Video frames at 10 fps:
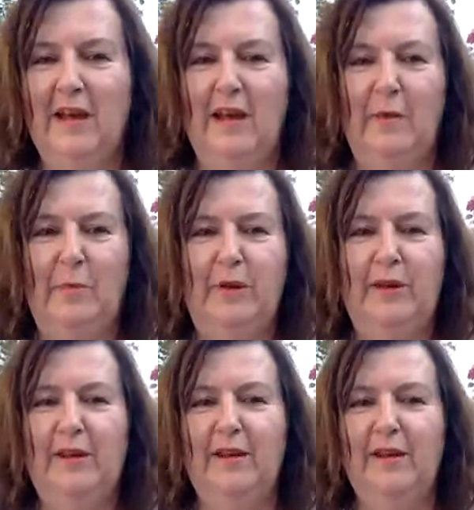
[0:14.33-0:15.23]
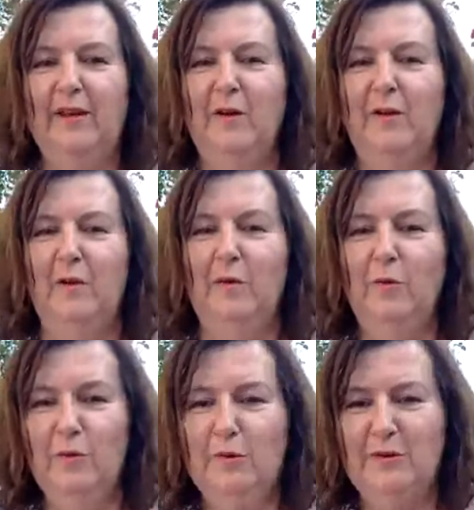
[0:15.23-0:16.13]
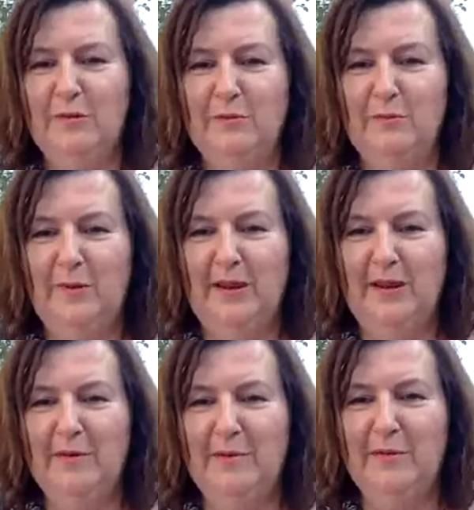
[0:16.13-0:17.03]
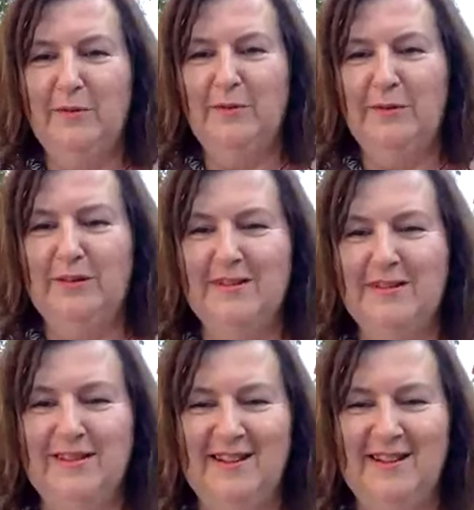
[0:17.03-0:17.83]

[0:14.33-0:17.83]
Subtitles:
Happy autumn equinox.